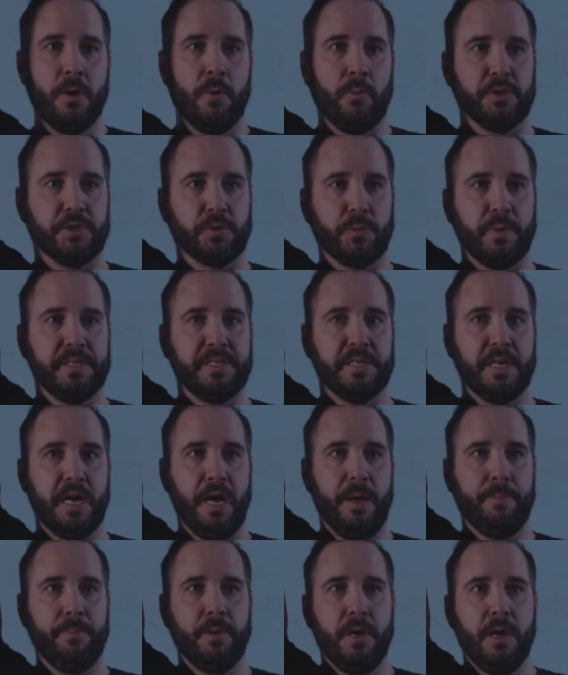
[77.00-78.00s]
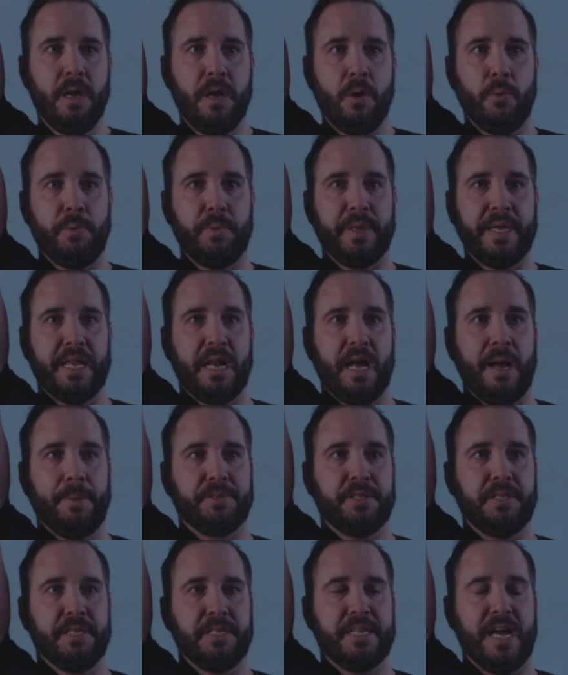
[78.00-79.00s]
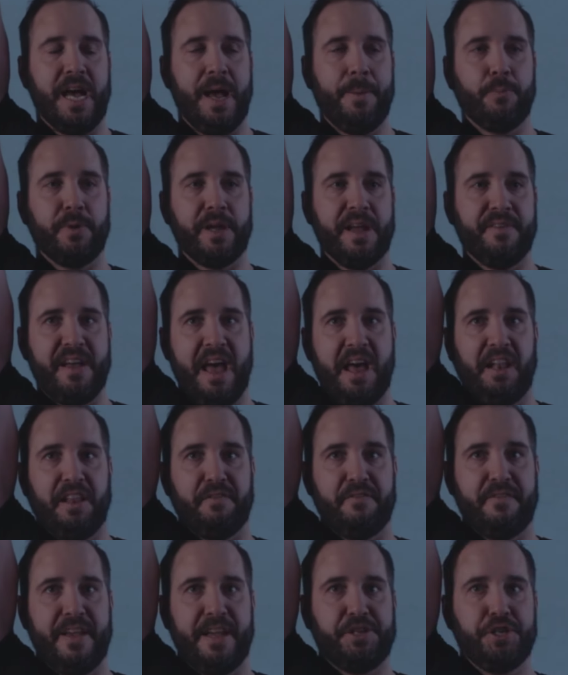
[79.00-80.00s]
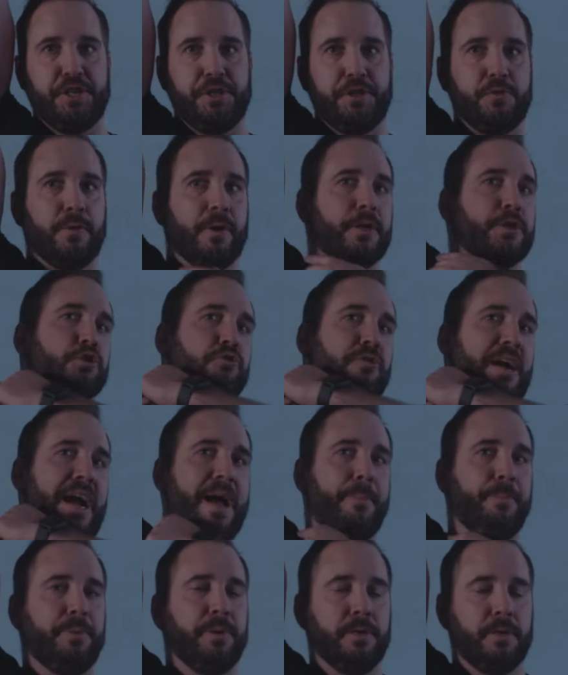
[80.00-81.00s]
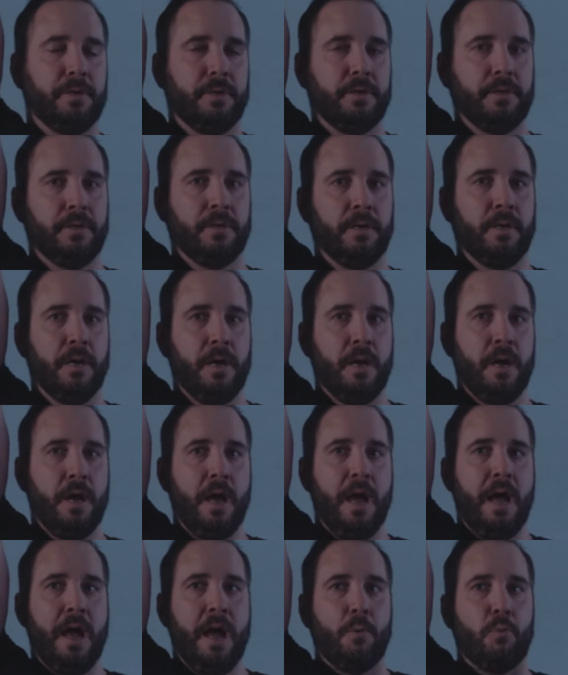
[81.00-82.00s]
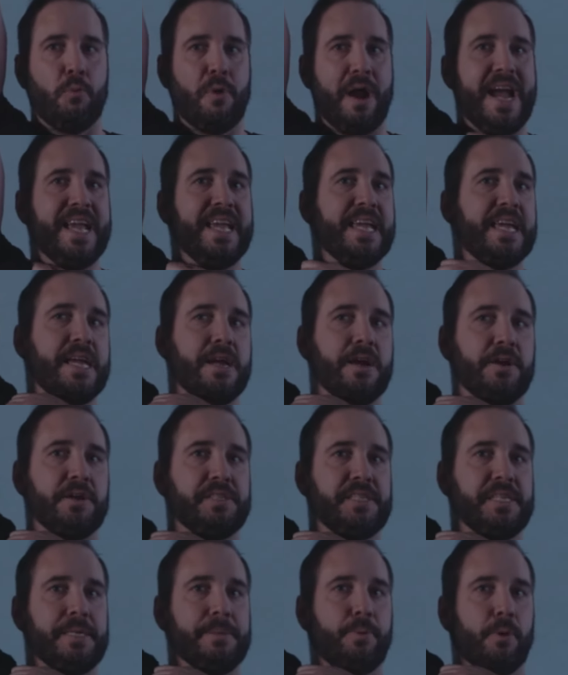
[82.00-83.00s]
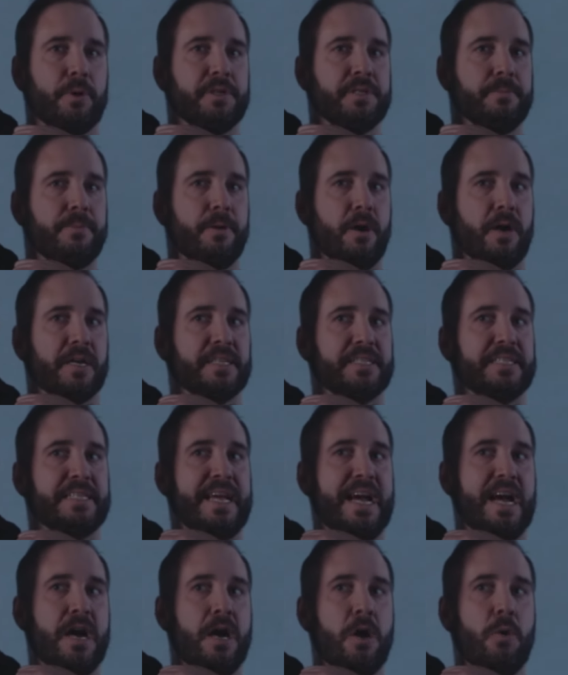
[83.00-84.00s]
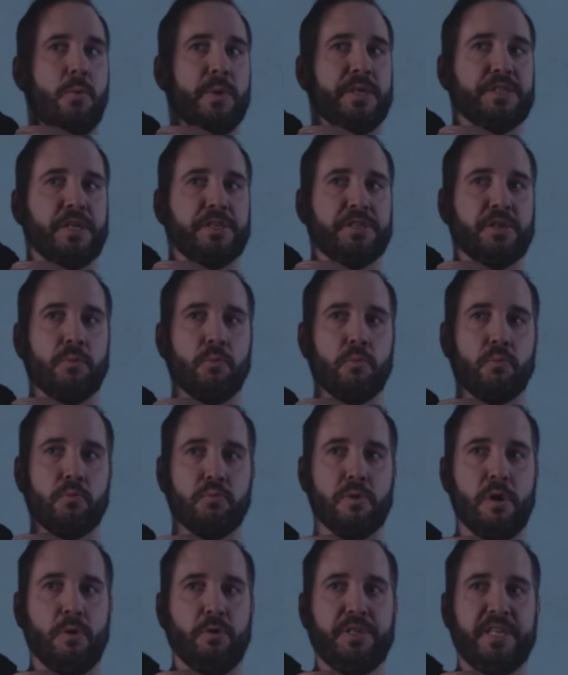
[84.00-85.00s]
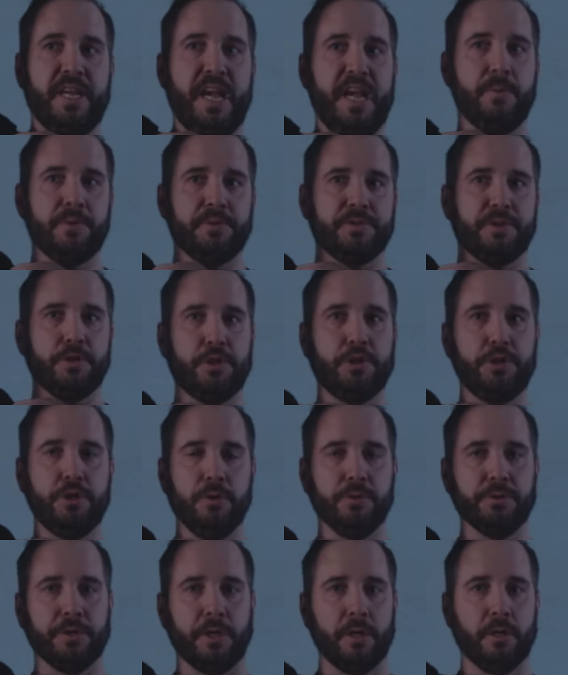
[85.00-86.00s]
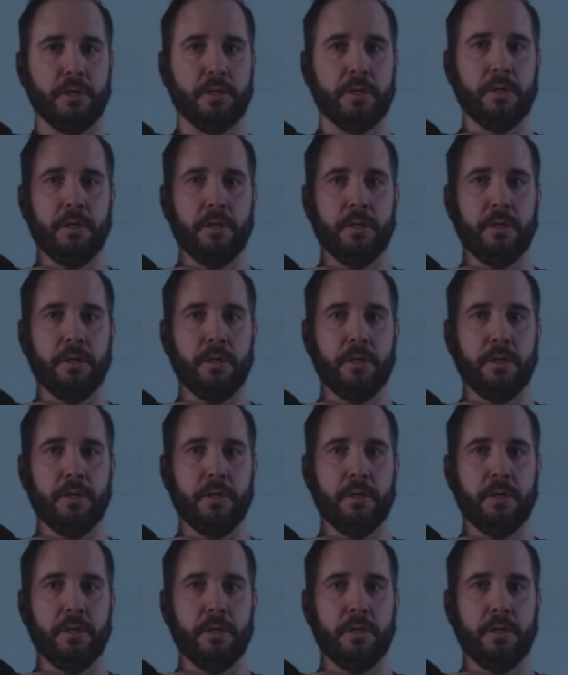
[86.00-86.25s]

We're squeezing up. When we get up to the top, we have elevation through our trap. Right here is the important part, because now we start to rotate with our shoulder,